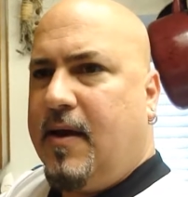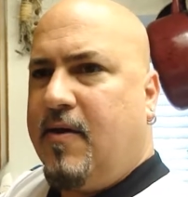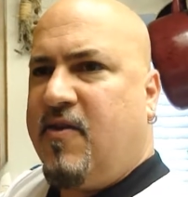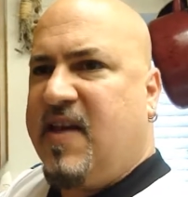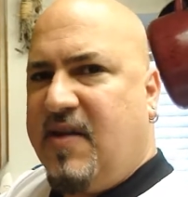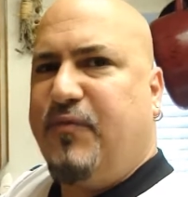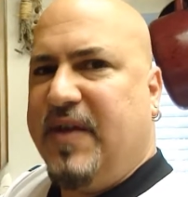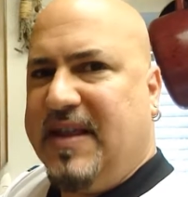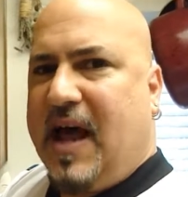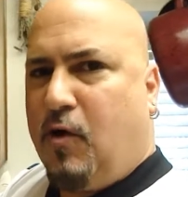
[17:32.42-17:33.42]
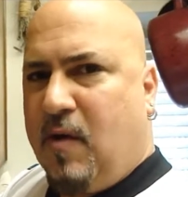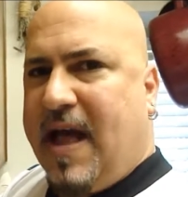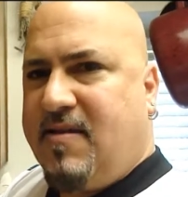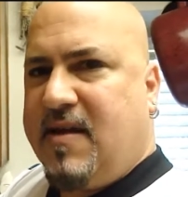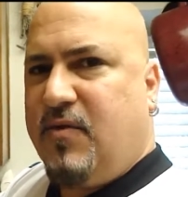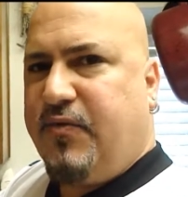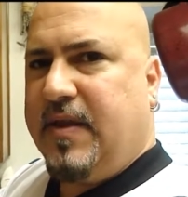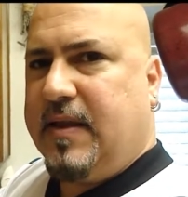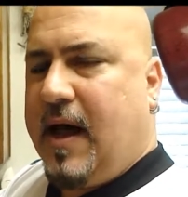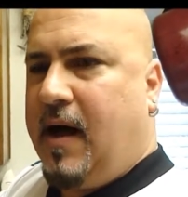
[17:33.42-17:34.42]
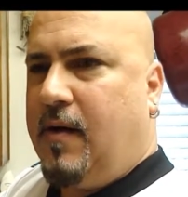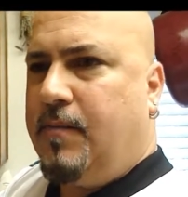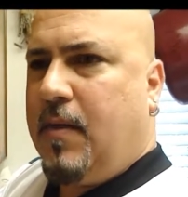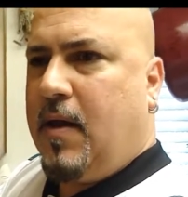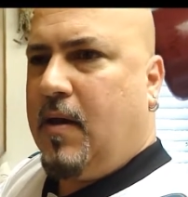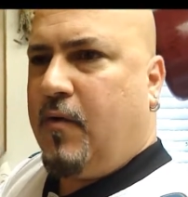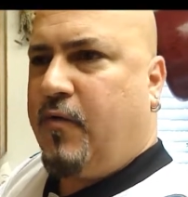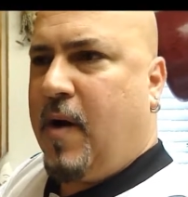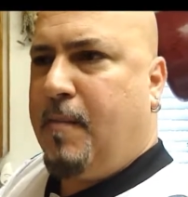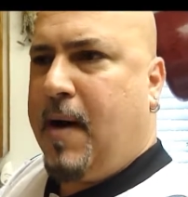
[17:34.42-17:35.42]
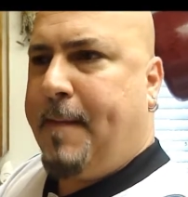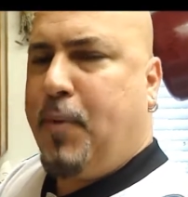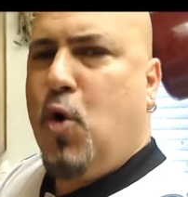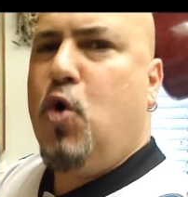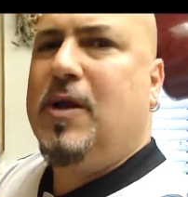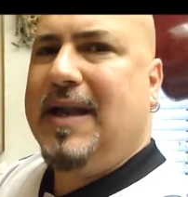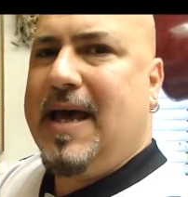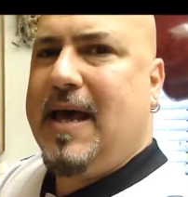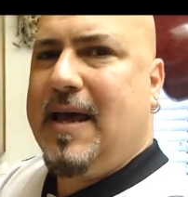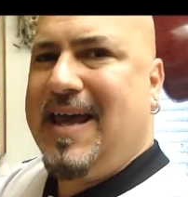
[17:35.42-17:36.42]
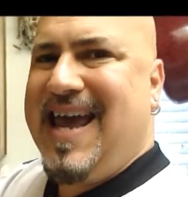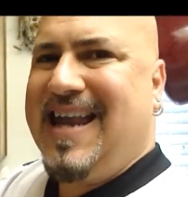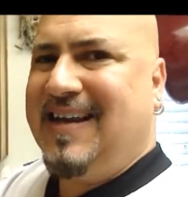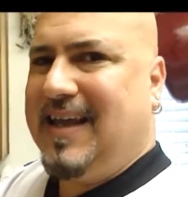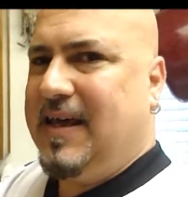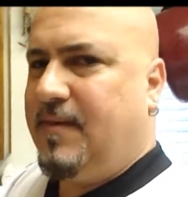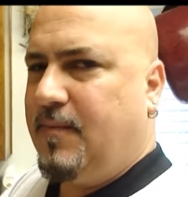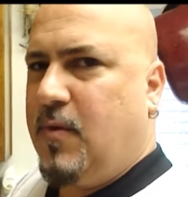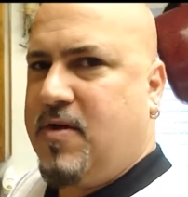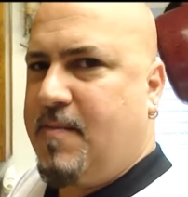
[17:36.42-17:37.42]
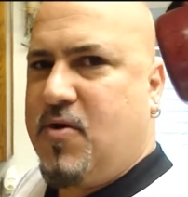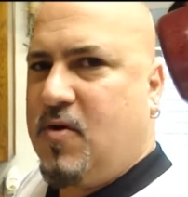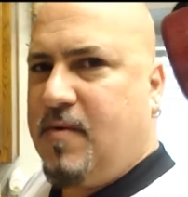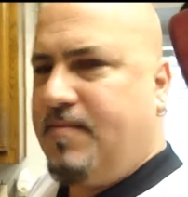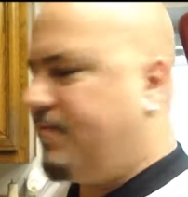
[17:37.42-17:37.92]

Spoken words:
Zinfandel, red Zinfandel from Puglia, Italy, which I'm sure